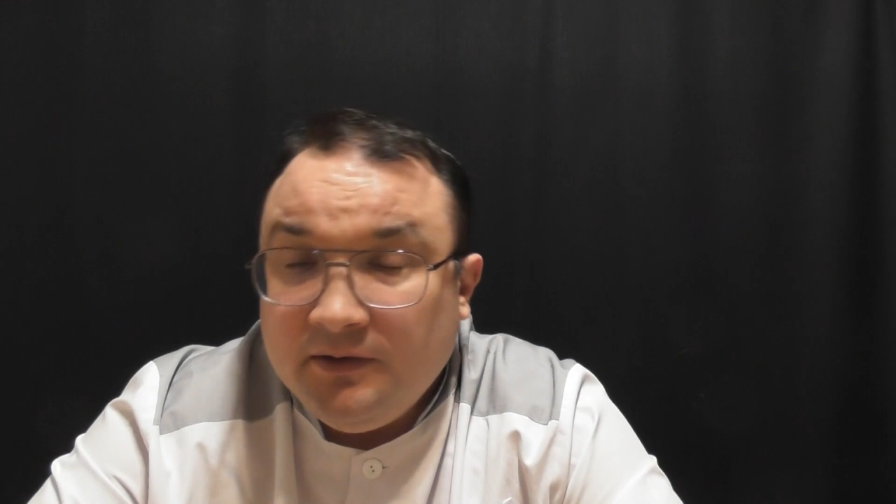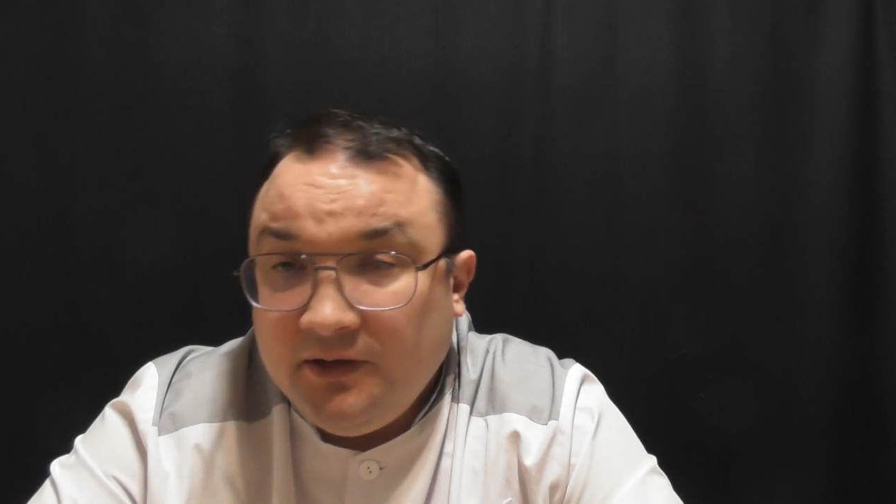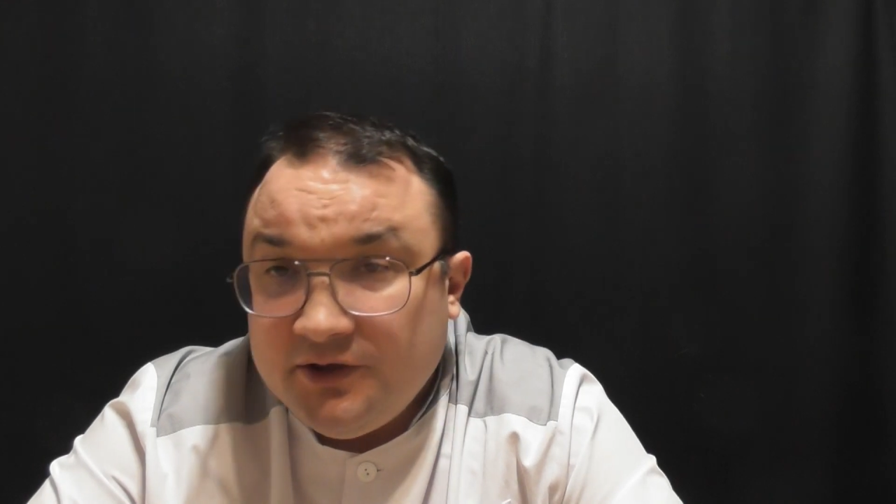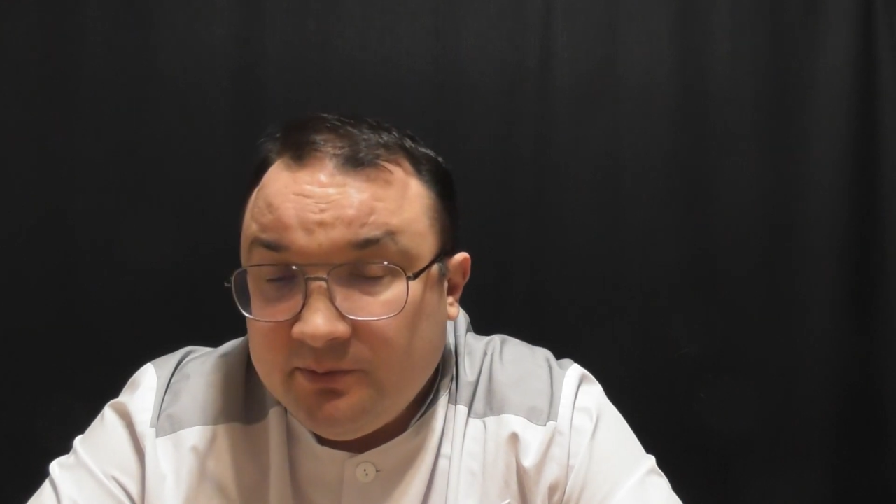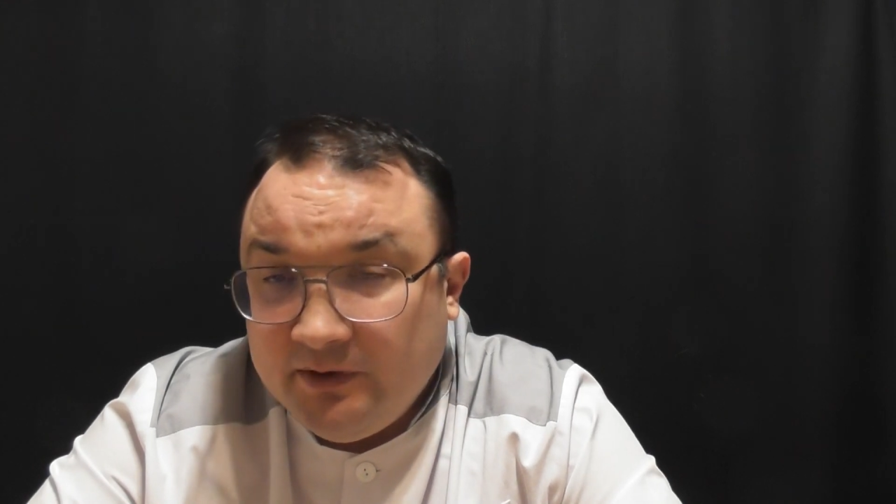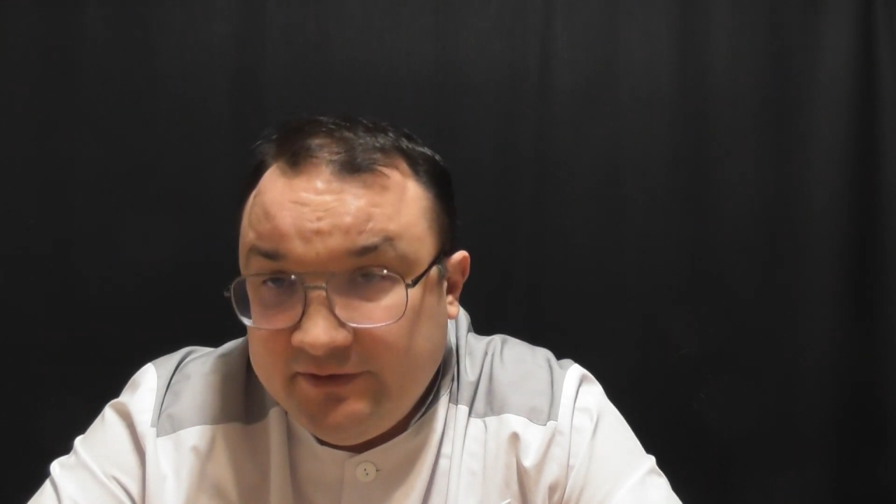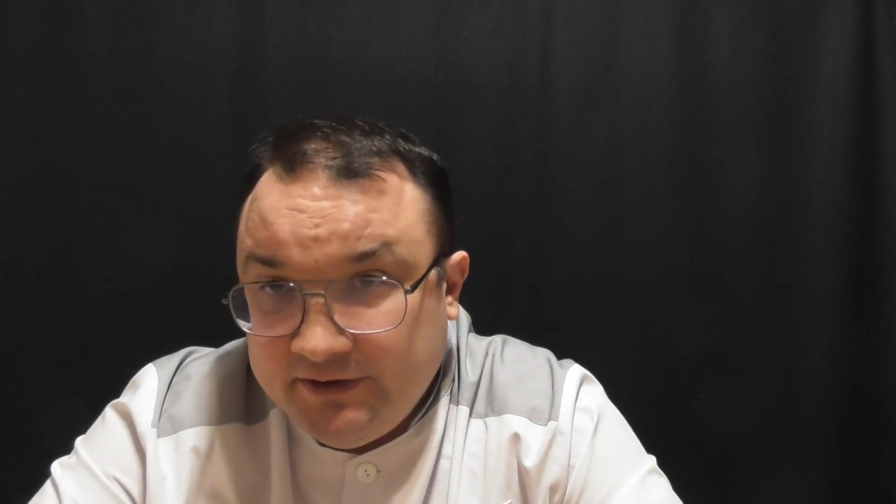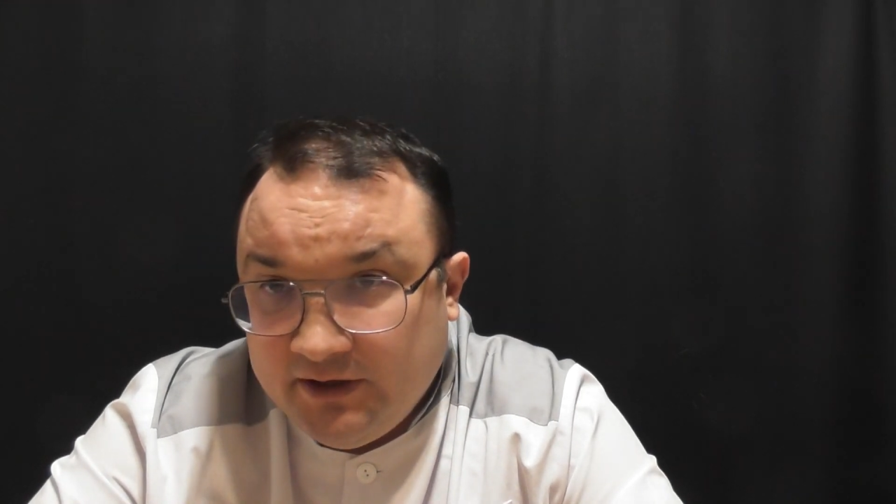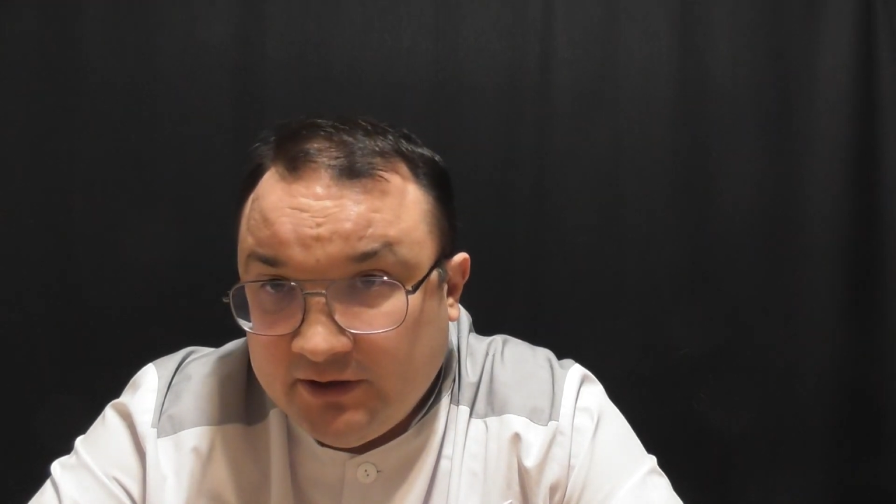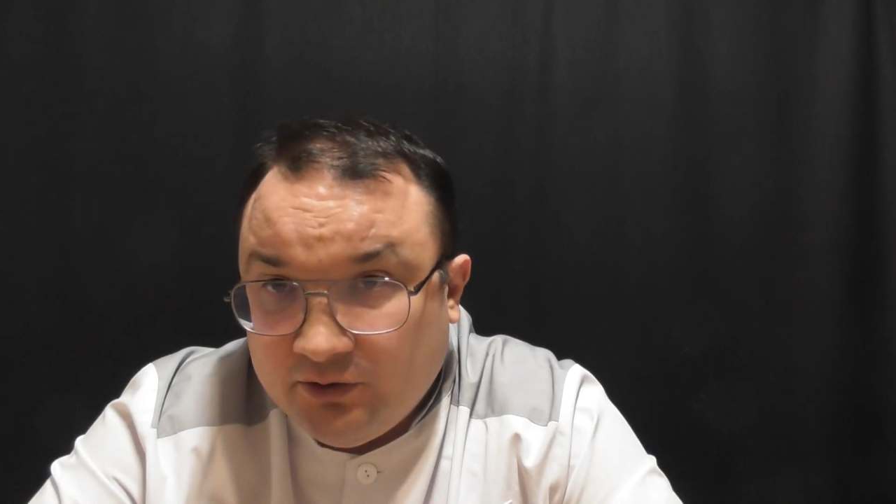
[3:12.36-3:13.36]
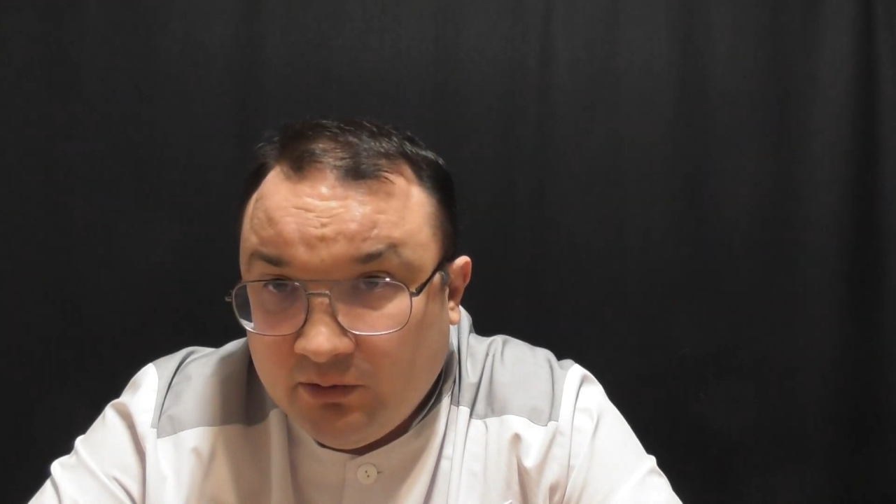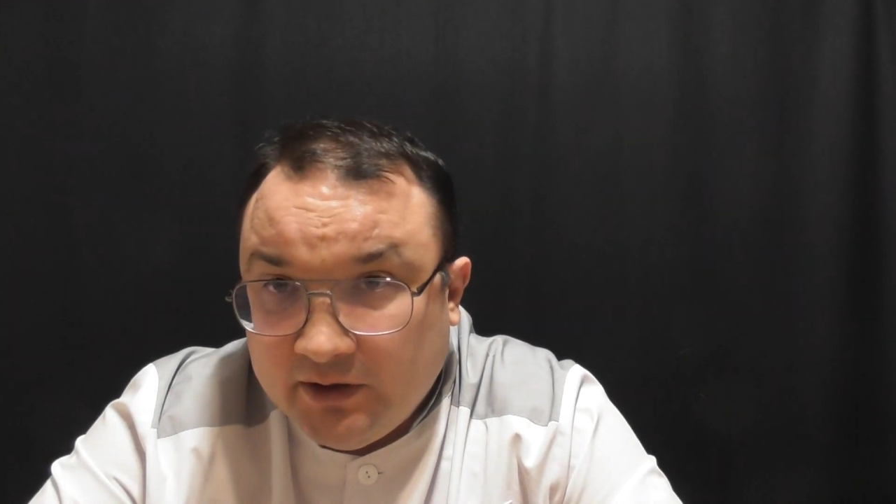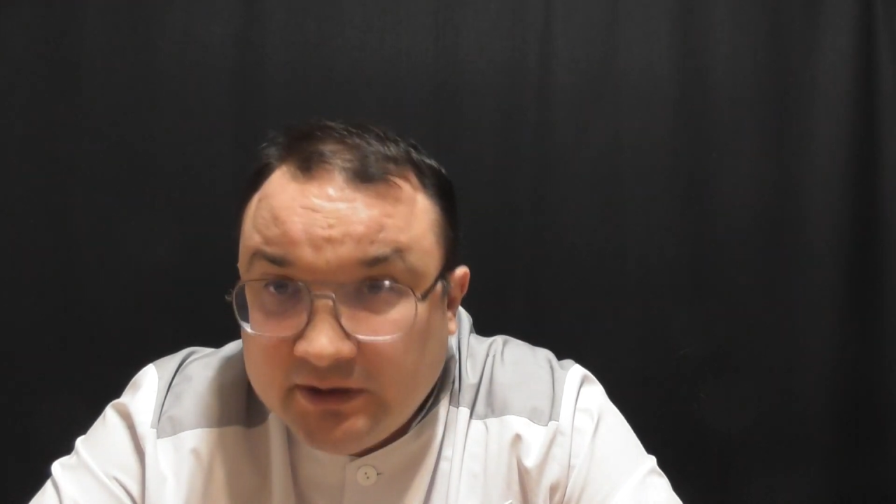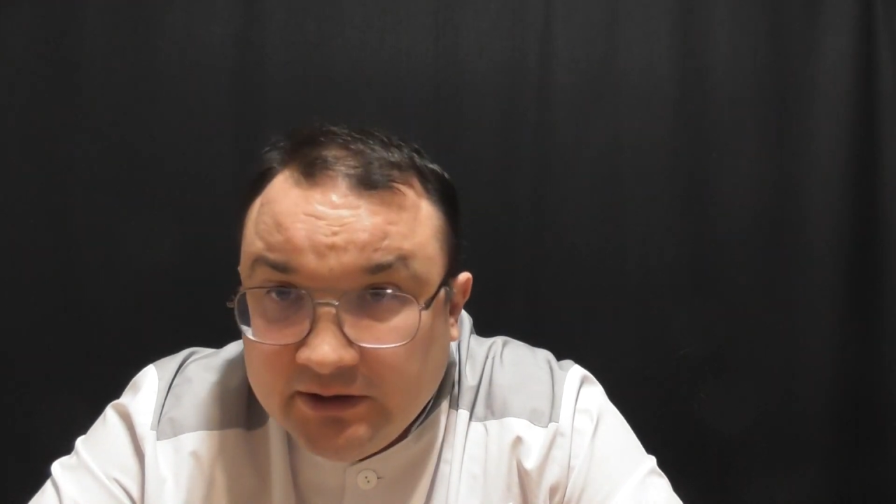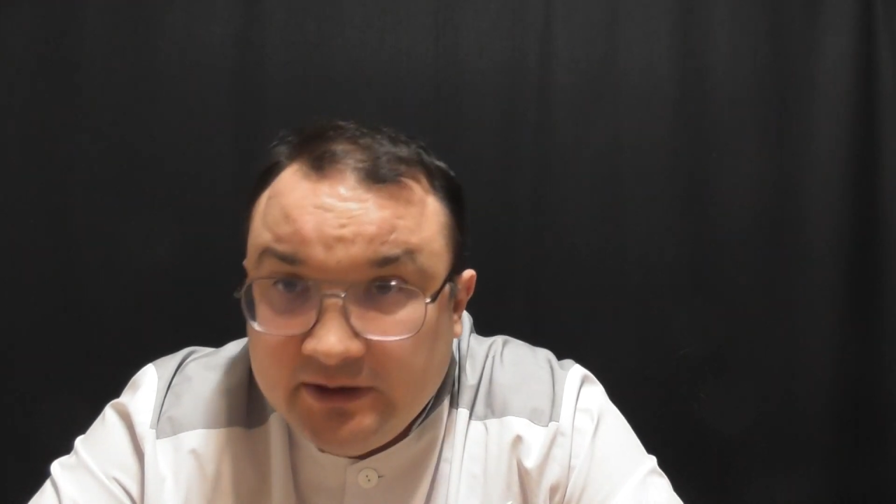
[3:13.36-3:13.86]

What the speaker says: a course of immune therapy